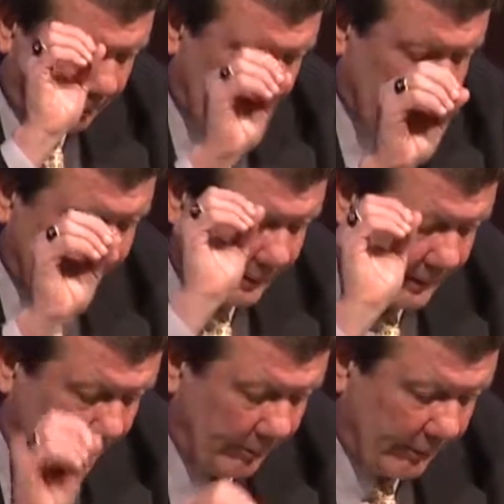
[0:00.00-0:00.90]
breadth and
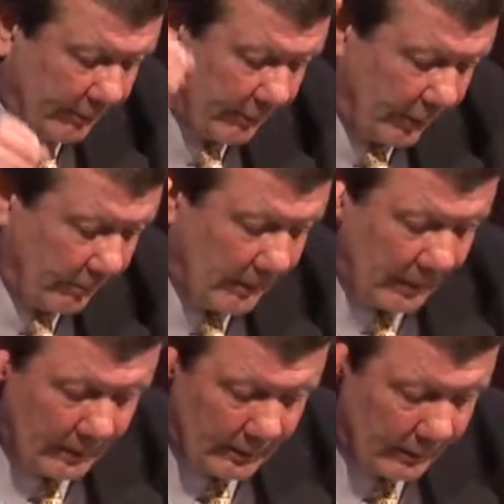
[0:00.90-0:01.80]
depth from
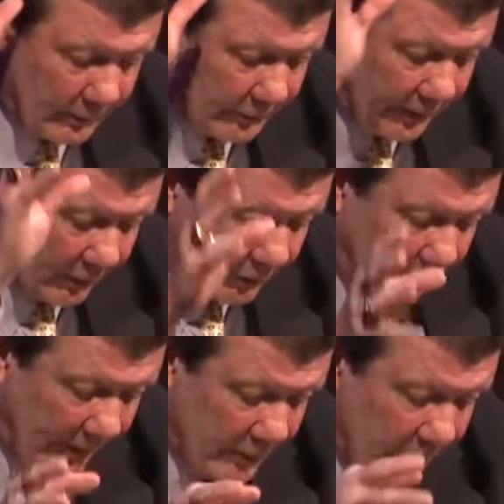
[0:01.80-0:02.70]
the skills base,